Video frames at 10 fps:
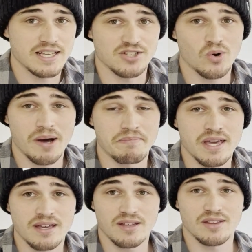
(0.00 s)
he's quite
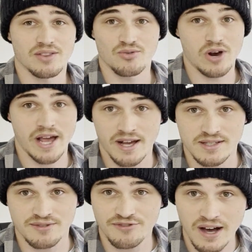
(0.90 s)
big.
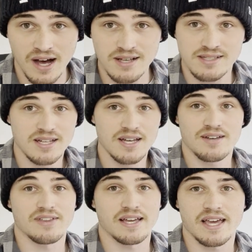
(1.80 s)
Greyhounds are fast.
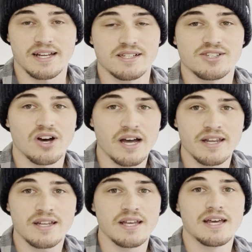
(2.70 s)
They get
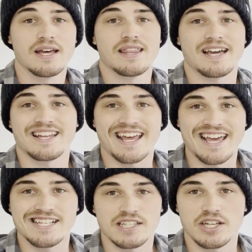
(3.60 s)
excited. They can
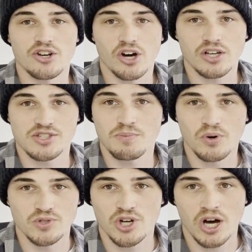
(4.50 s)
easily knock a
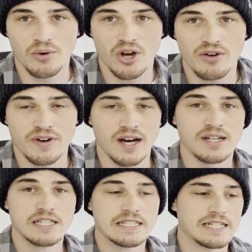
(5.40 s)
small child
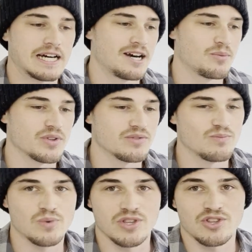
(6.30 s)
over
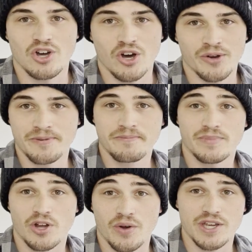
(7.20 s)
with no
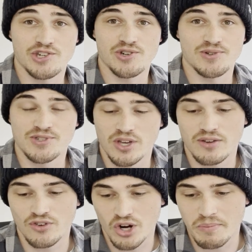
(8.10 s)
issues. So
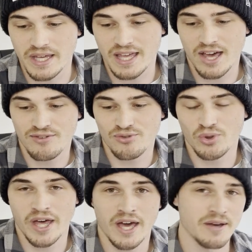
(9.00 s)
you've got to be careful
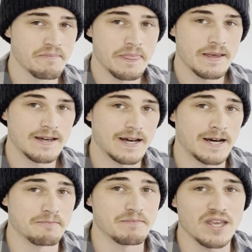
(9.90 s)
there.
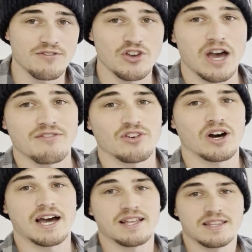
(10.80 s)
If you have
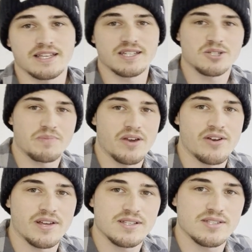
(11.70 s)
not had the
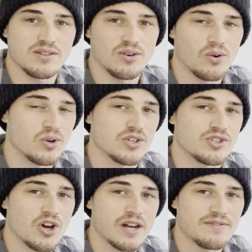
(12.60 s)
experience or you
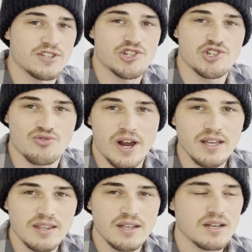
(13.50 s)
don't have the
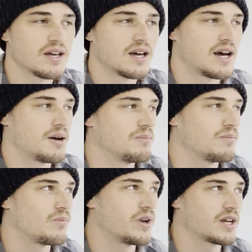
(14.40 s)
strength
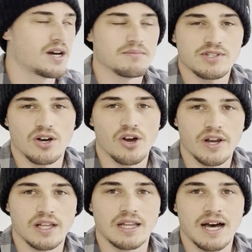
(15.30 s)
when it comes to
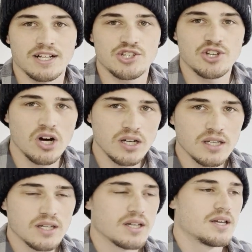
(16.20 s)
owning a large
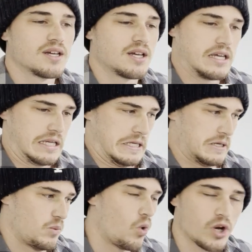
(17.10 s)
dog,
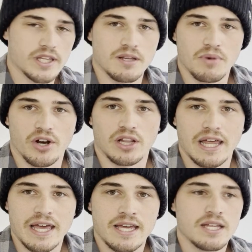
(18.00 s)
walking them on a
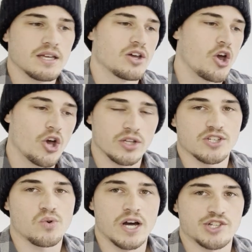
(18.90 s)
lead,
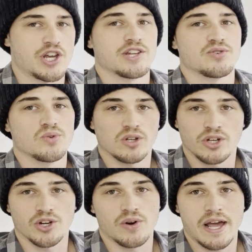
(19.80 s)
Early's quite gentle. A
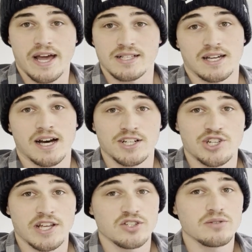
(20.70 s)
lot of greyhounds are
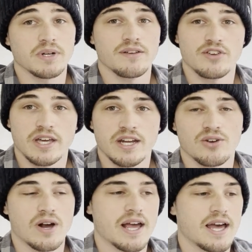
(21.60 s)
gentle, but if you get a
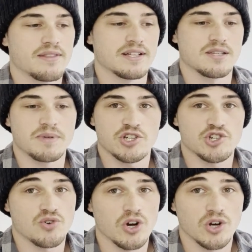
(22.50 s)
greyhound that's a bit
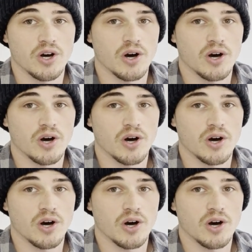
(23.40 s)
stronger